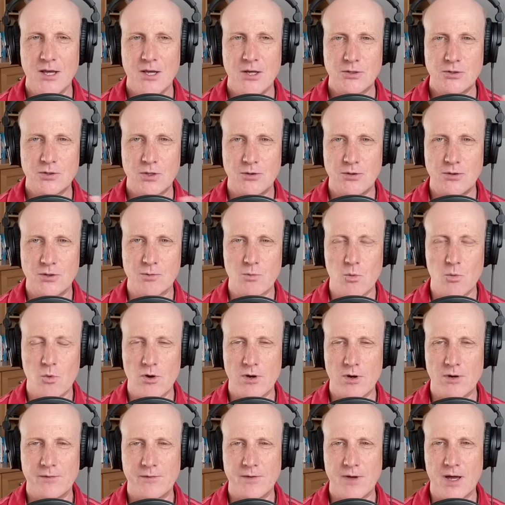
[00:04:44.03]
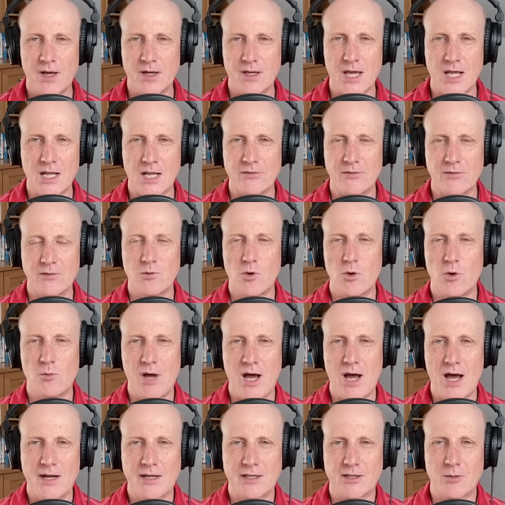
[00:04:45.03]
So there's more of a kind of a
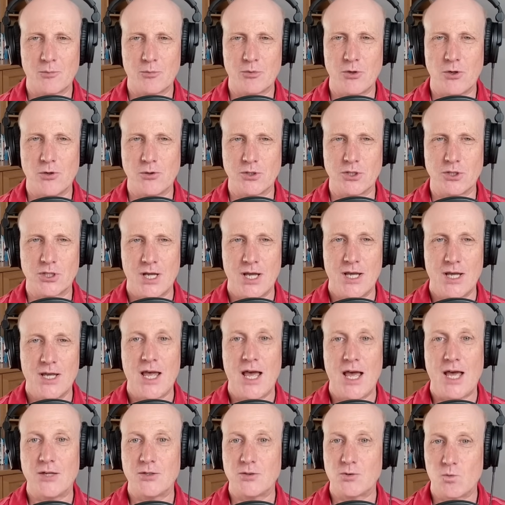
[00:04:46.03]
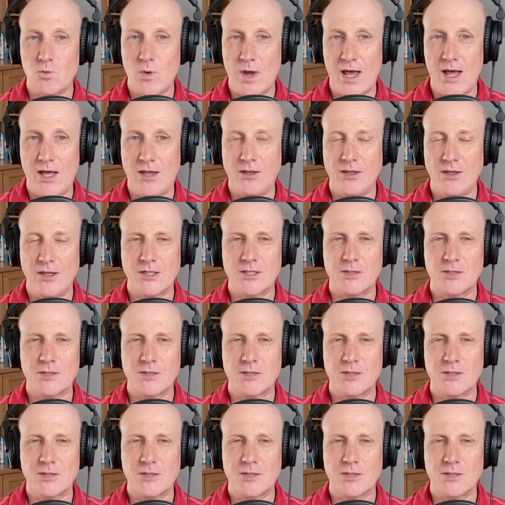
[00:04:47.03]
robotic approach as well,